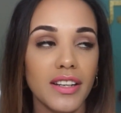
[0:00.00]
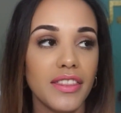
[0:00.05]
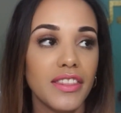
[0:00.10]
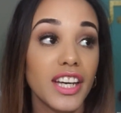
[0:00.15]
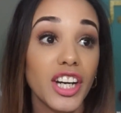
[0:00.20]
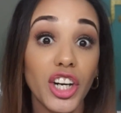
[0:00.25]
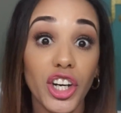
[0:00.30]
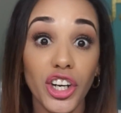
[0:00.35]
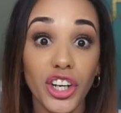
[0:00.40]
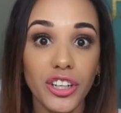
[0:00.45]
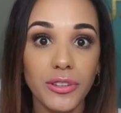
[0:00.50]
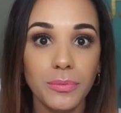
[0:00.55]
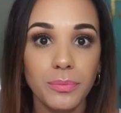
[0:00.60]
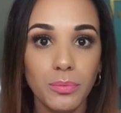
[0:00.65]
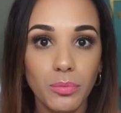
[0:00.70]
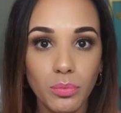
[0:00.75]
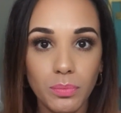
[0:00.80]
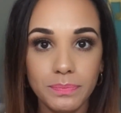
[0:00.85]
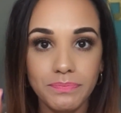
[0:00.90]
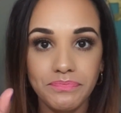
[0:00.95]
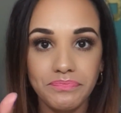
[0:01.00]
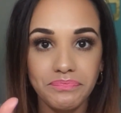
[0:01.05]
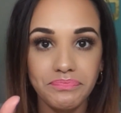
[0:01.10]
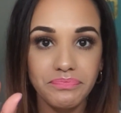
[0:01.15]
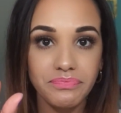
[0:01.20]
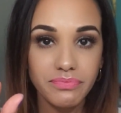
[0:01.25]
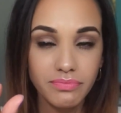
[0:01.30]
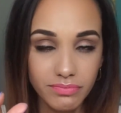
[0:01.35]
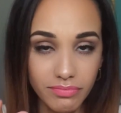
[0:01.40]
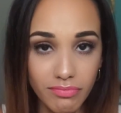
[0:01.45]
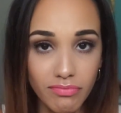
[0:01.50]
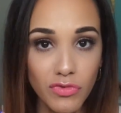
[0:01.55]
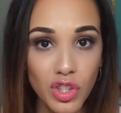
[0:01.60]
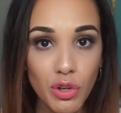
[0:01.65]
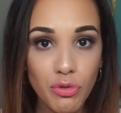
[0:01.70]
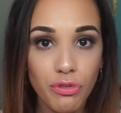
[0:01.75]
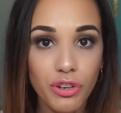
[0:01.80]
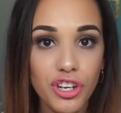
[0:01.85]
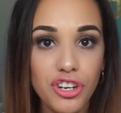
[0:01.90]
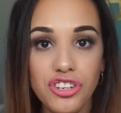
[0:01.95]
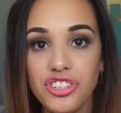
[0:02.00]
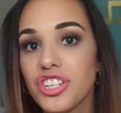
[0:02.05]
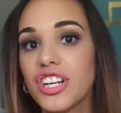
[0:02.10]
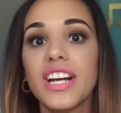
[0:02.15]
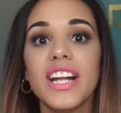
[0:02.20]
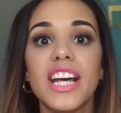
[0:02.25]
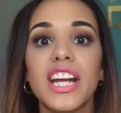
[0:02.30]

thicker version,